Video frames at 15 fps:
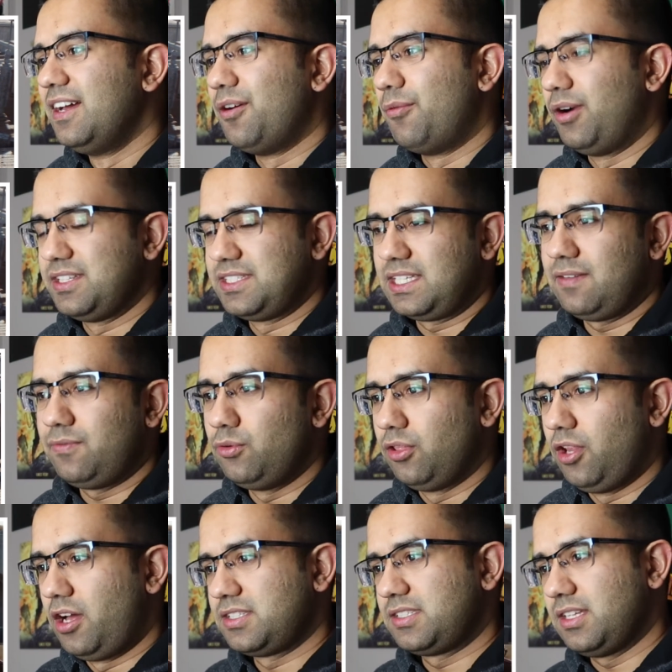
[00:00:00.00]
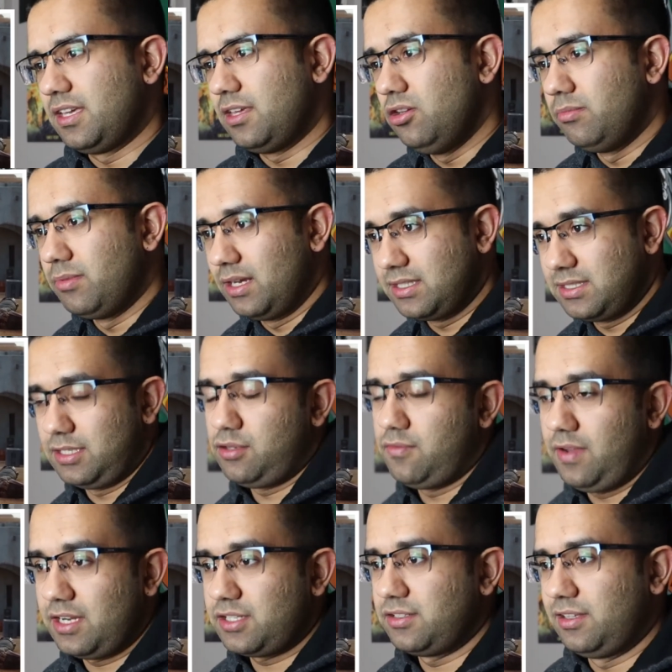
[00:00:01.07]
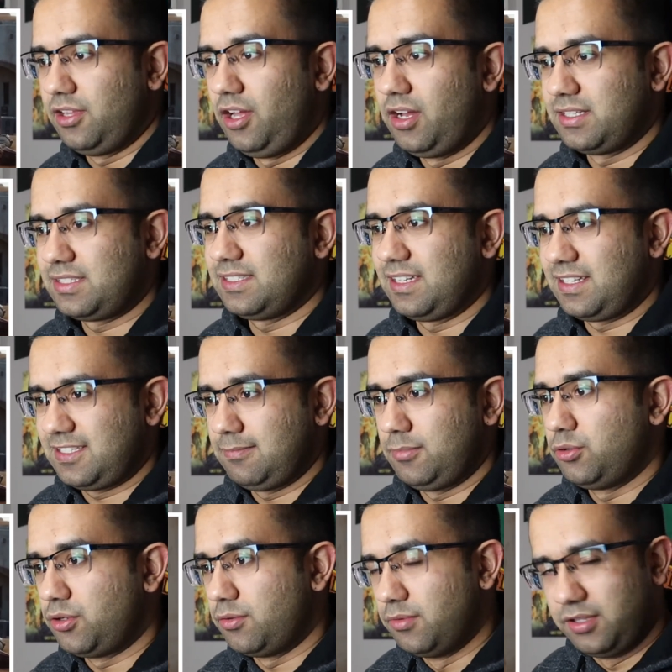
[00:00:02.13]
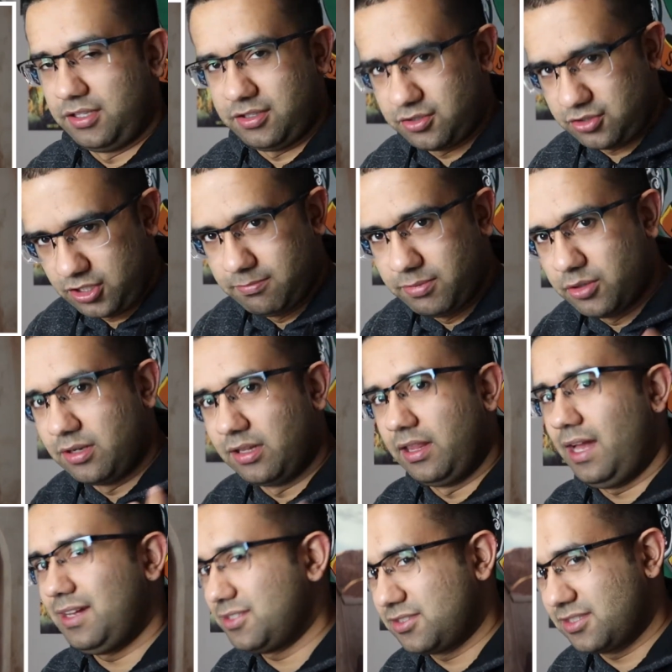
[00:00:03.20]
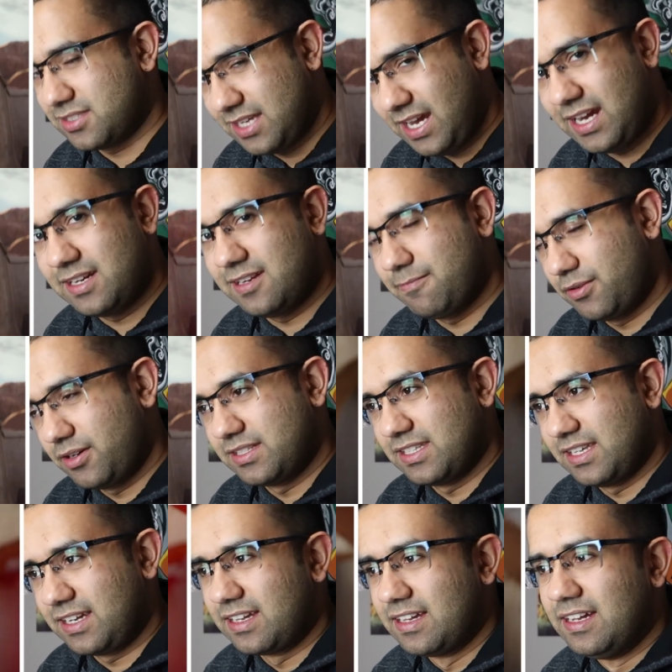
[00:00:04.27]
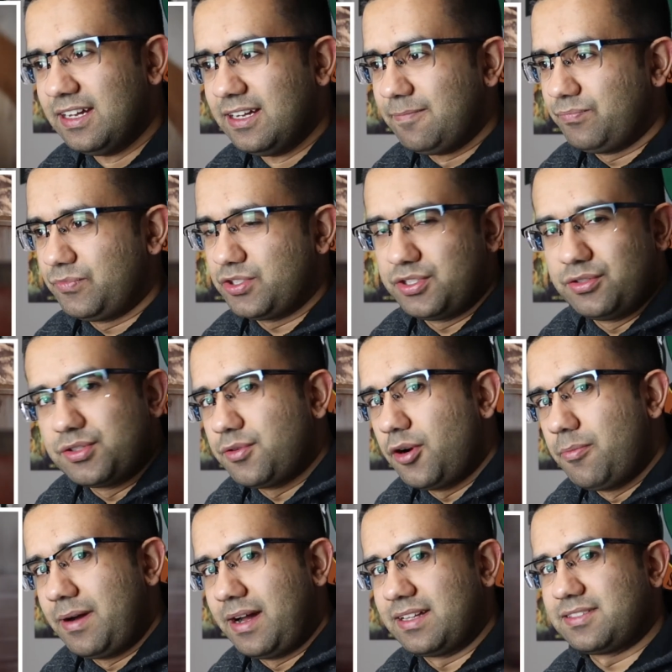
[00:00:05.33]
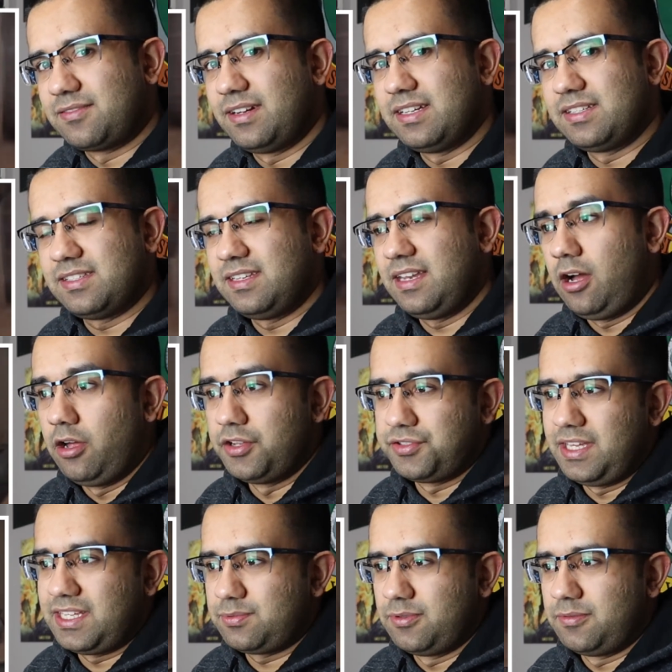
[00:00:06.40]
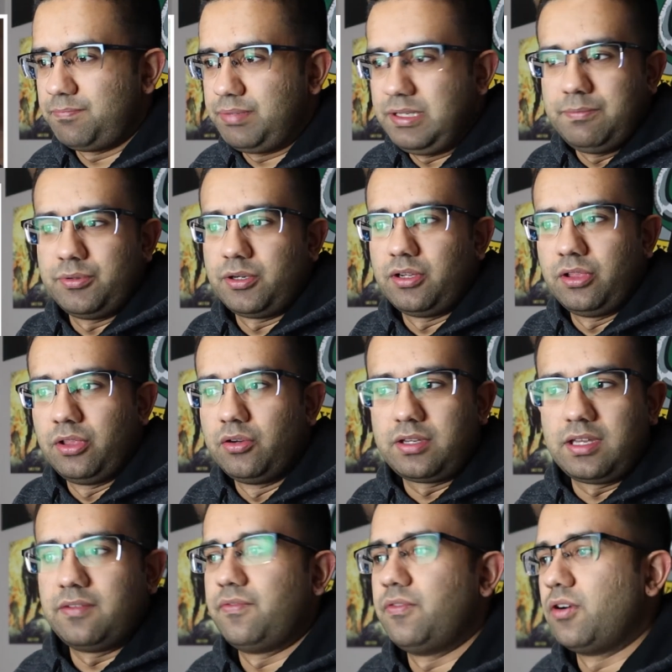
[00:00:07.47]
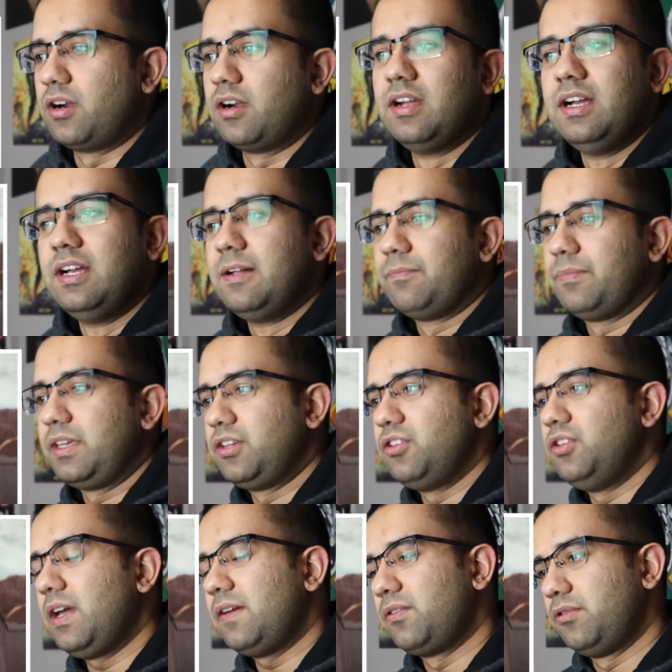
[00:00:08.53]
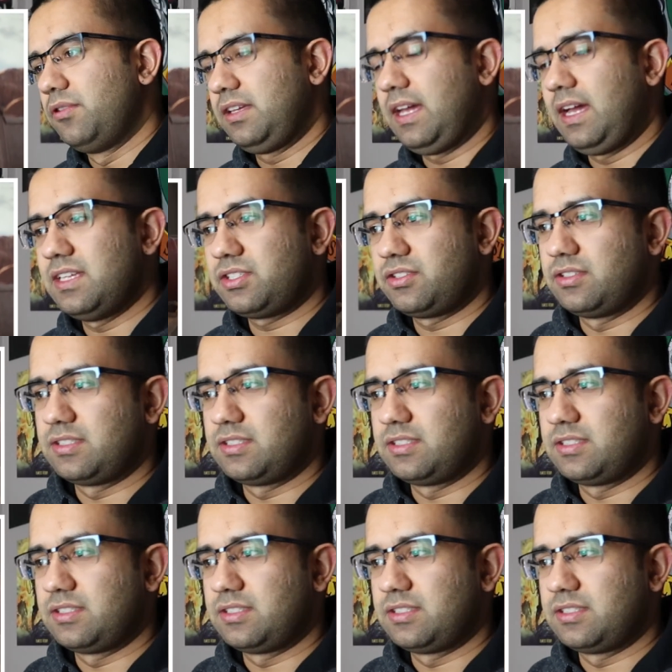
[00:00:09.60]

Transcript: Whereas, like, if you lost a human, it's like you've actually lost, like, someone who could really contribute a lot to society. Whereas, like, Just use robots, right? Also, that's what people are looking for. Like, you got to really ask